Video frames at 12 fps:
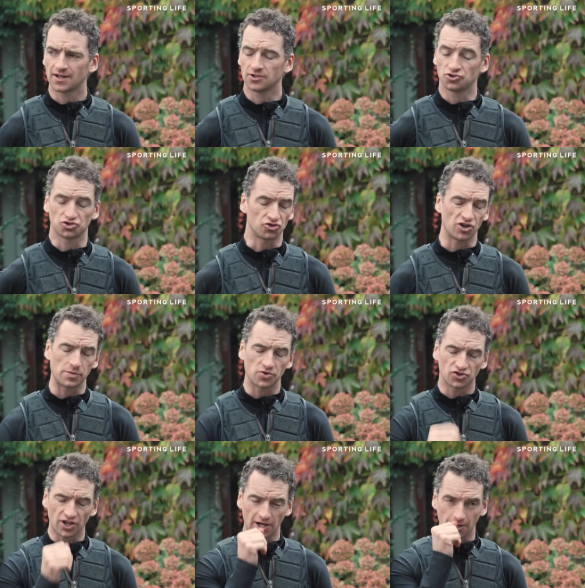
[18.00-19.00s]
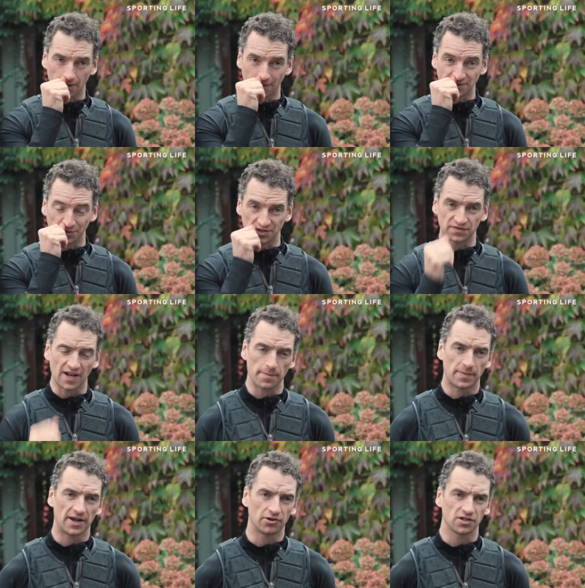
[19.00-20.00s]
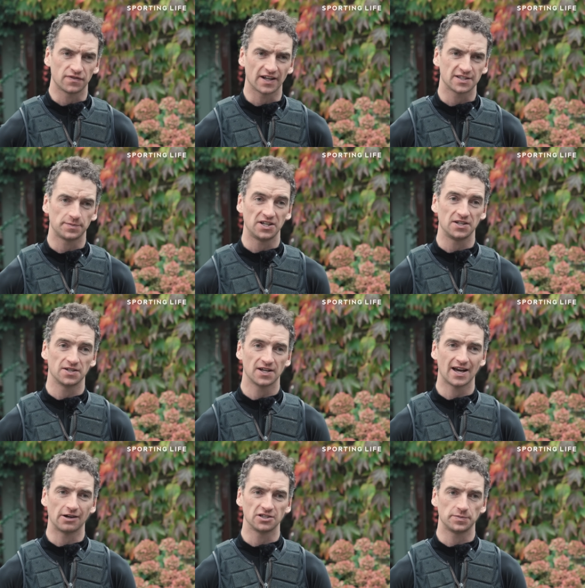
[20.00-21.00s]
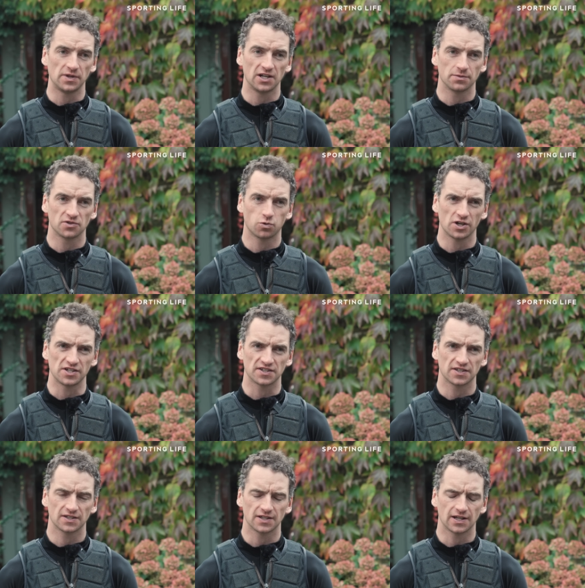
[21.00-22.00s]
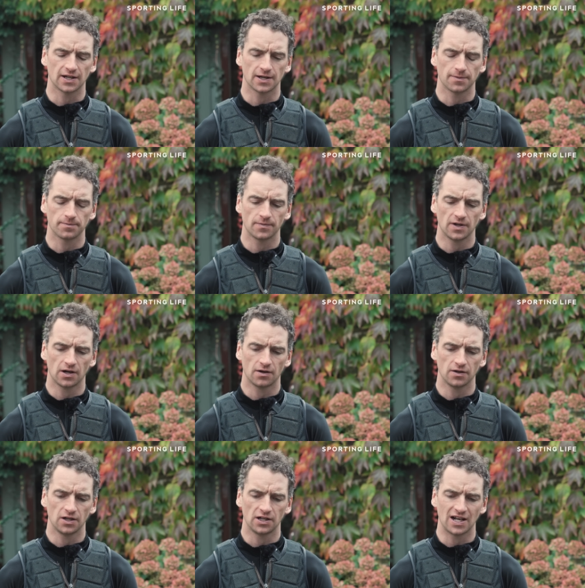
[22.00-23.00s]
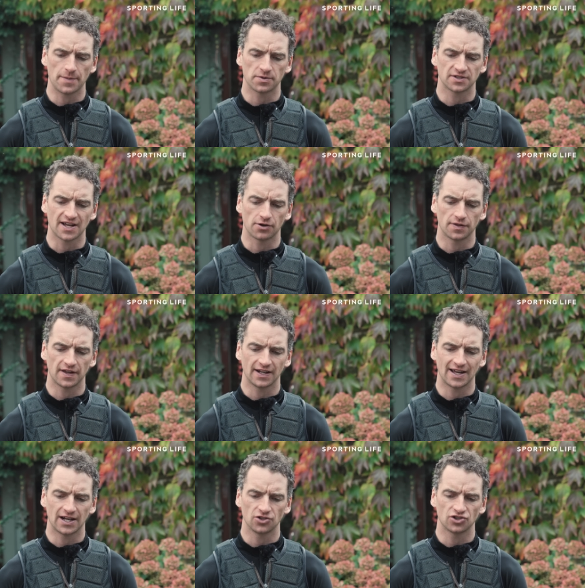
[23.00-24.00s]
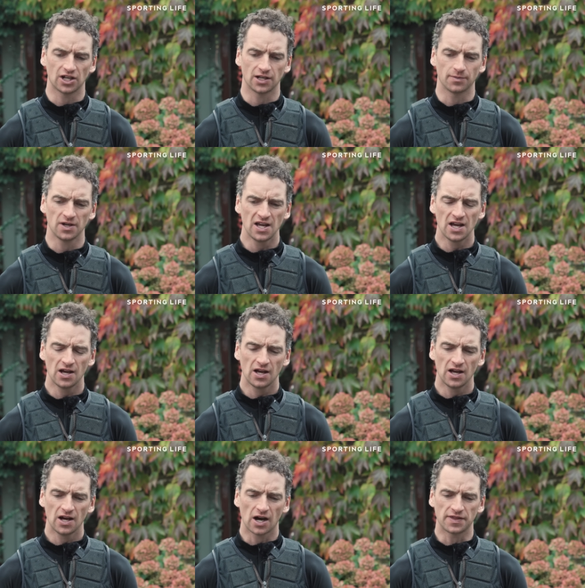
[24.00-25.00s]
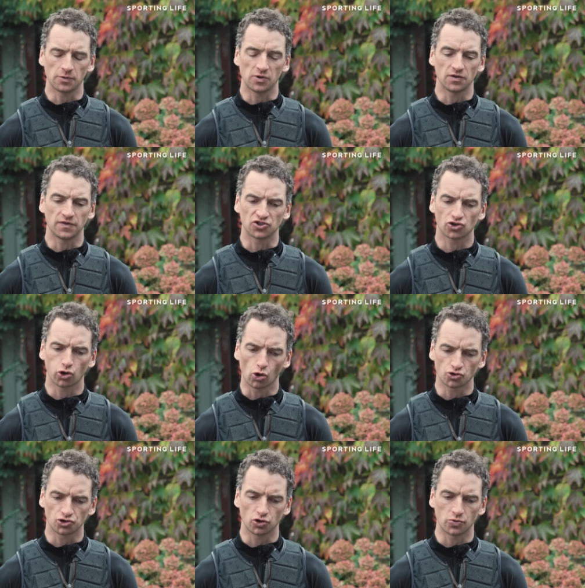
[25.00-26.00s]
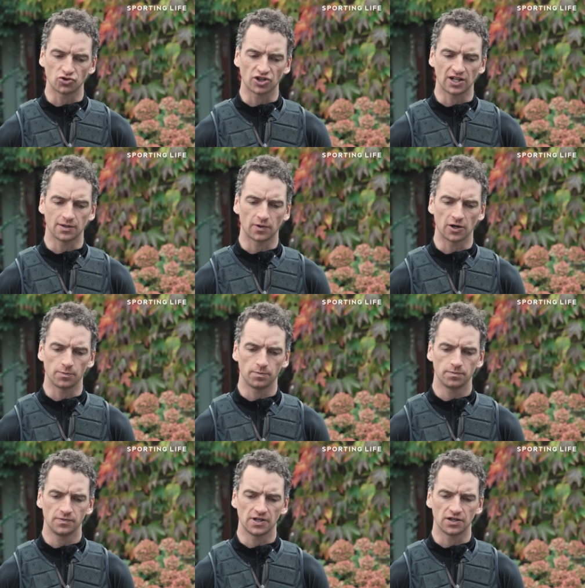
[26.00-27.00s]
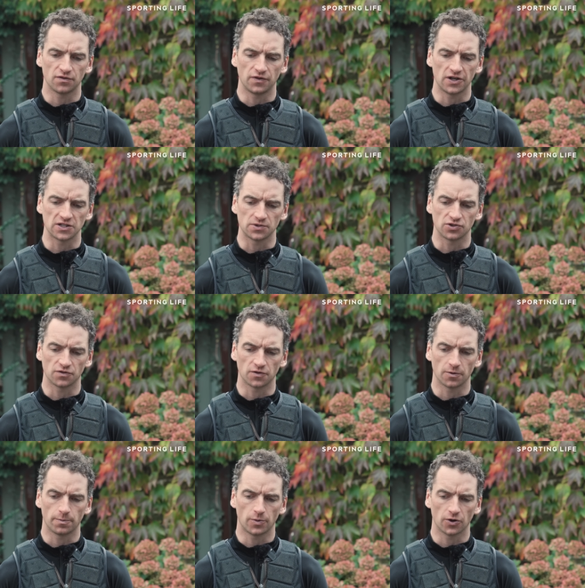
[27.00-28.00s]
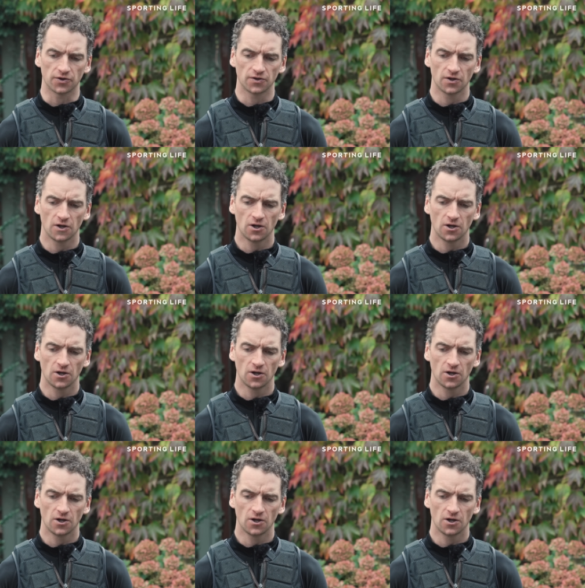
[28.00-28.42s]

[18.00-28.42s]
Just a dream to share, obviously with his flat pedigree, his flat speed, outspeeded him twice in Leopardstown and then again in Cheltenham. I think we'd have finished closer to him in Cheltenham without the interference we suffered, but